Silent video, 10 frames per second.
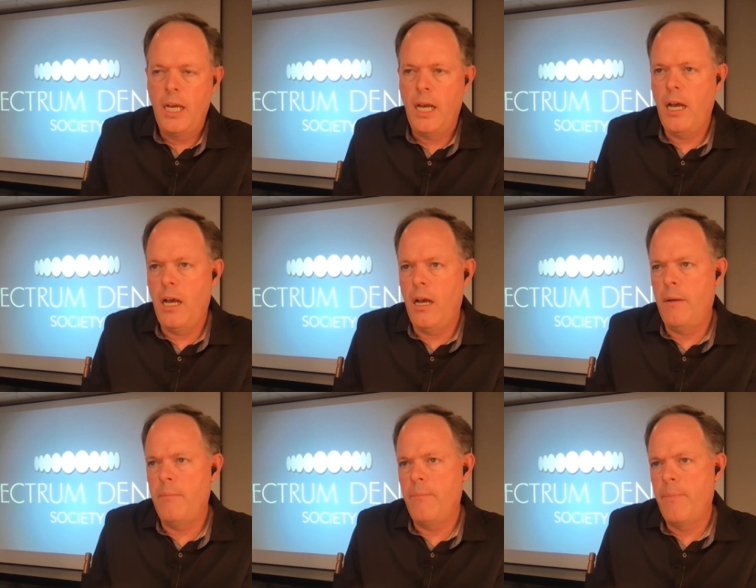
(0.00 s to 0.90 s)

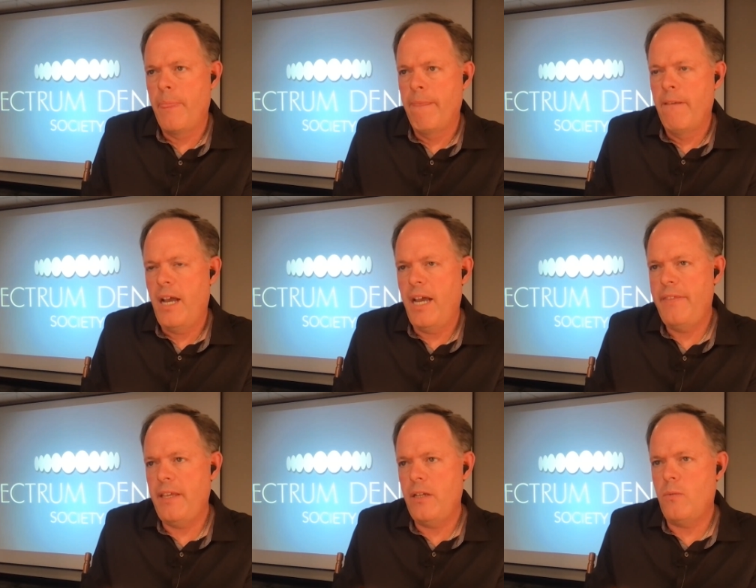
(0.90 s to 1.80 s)
I
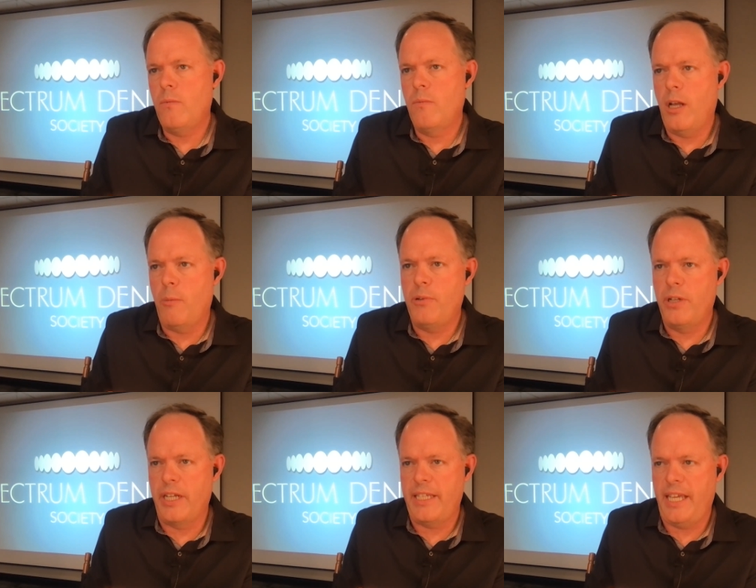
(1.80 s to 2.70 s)
think well
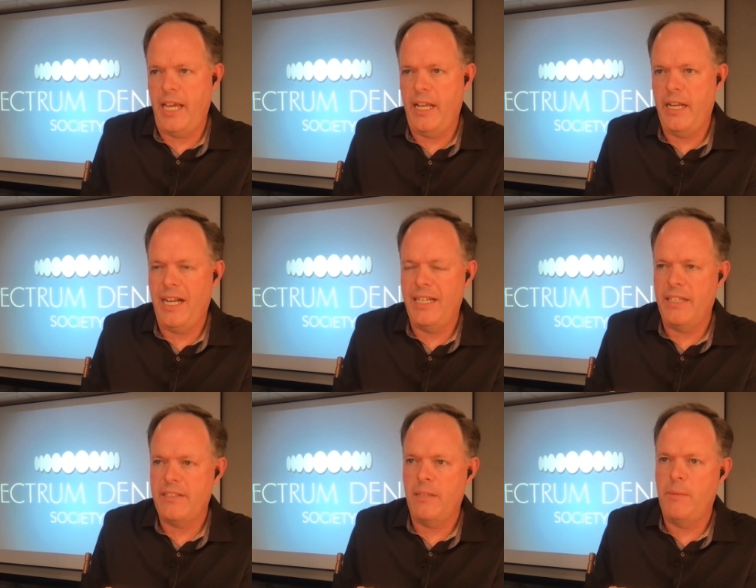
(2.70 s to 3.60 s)
put it can, and I
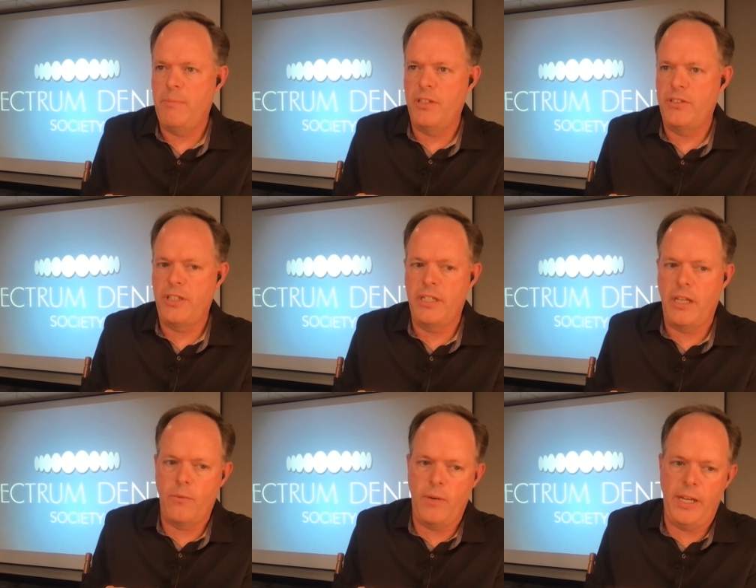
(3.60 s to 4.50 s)
guess let me put it to you
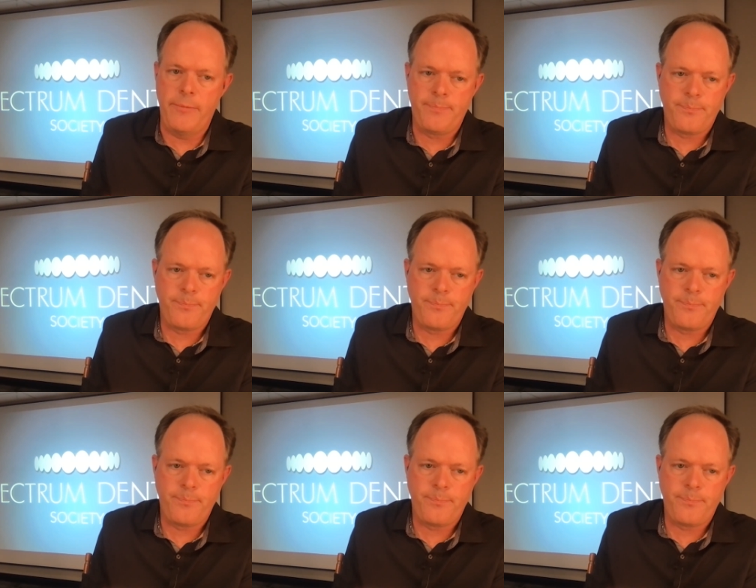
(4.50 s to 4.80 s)
another way.